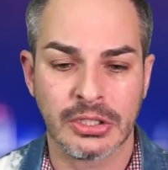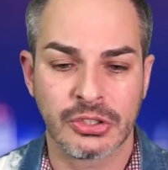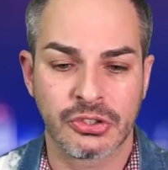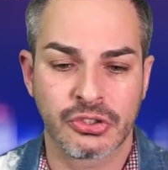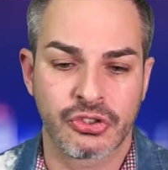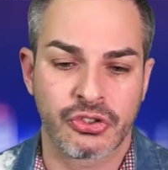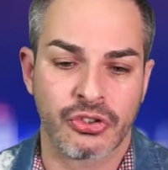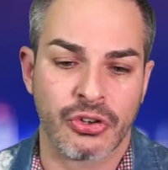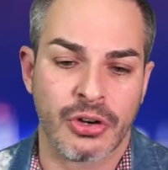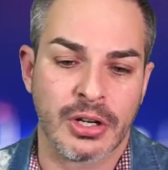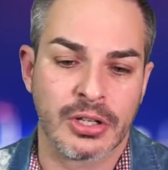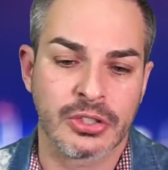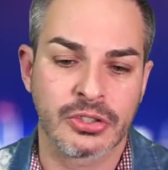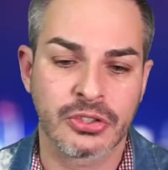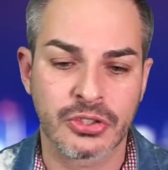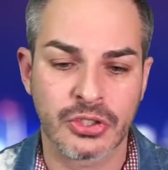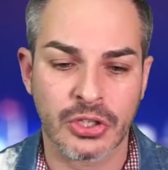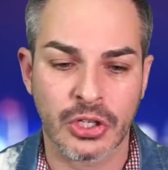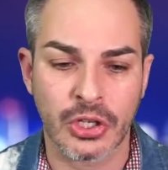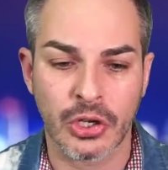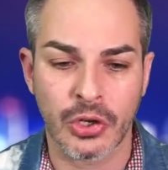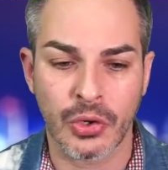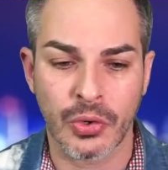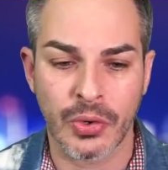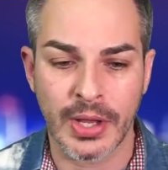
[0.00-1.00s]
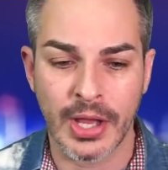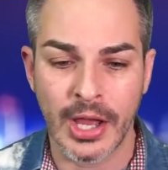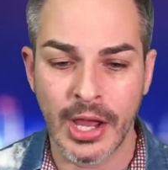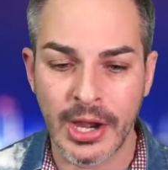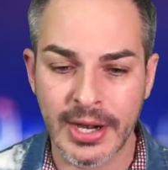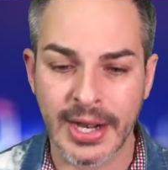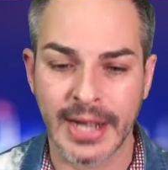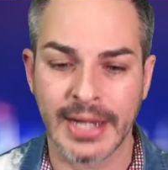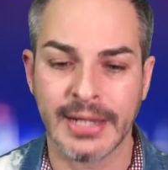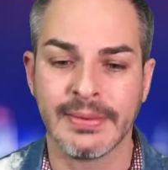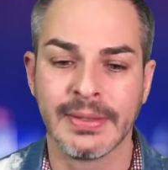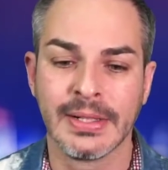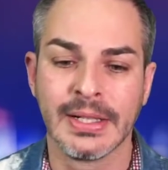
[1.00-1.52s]
truck. So, all
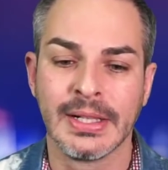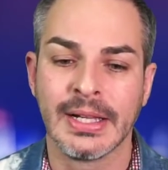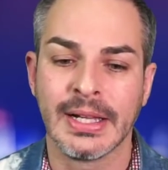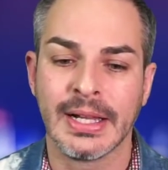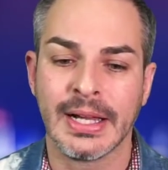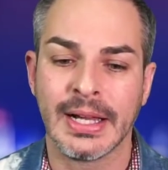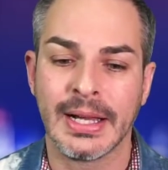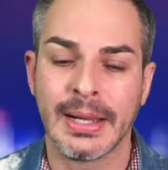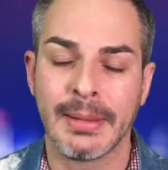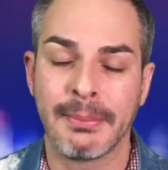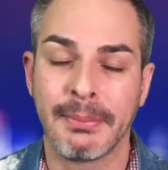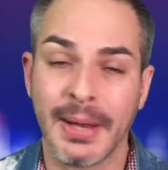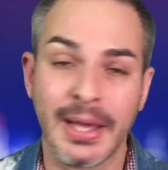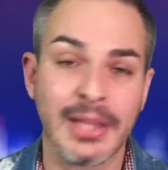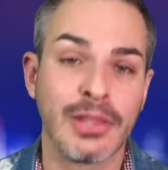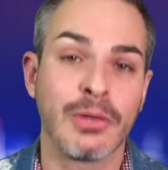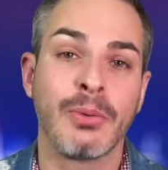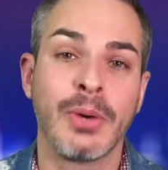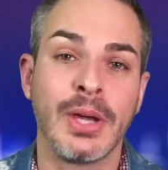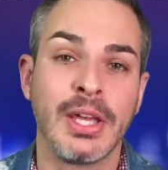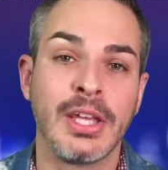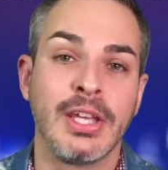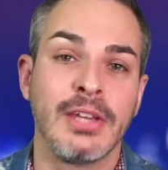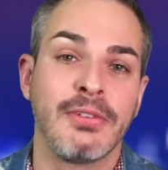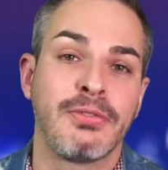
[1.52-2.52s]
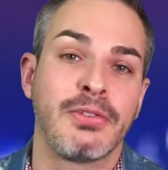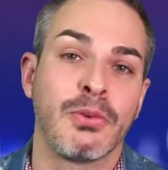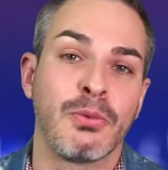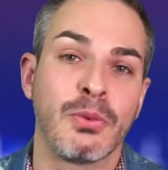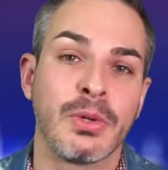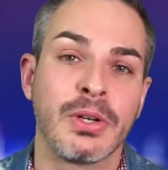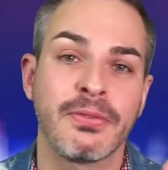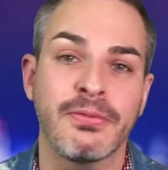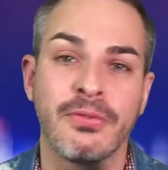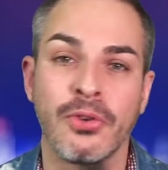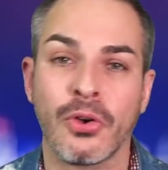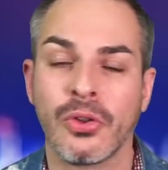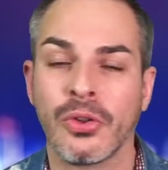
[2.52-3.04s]
right. By the way, if you
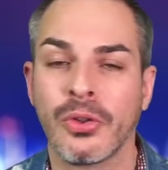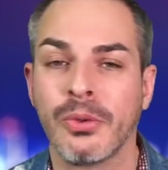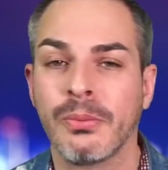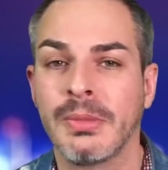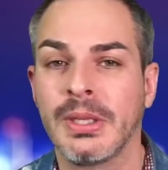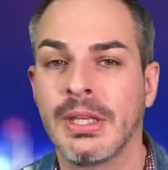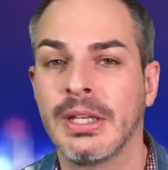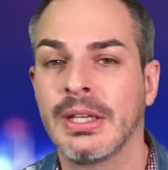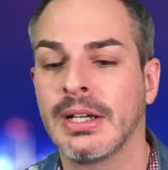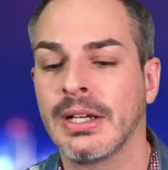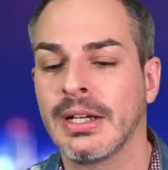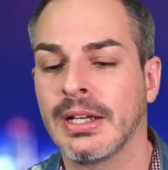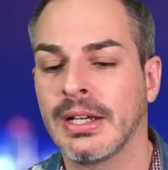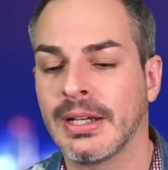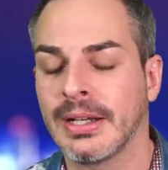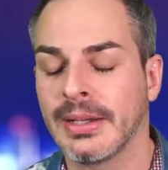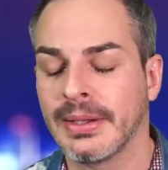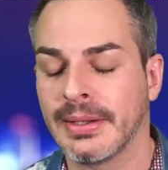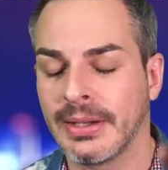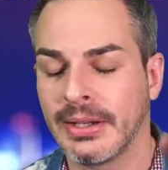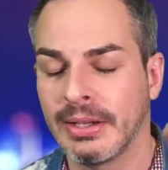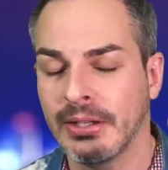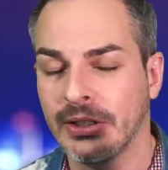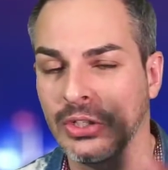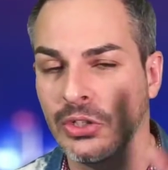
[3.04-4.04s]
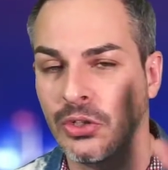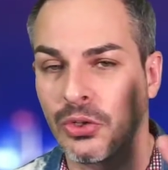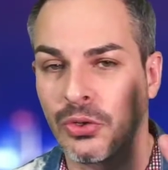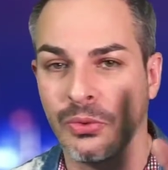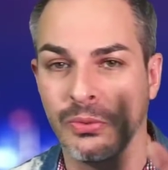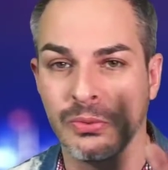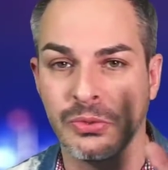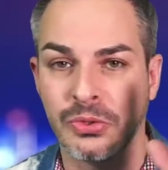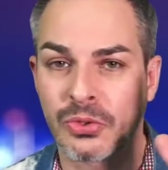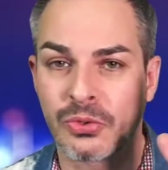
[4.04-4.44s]
want to follow me, you know,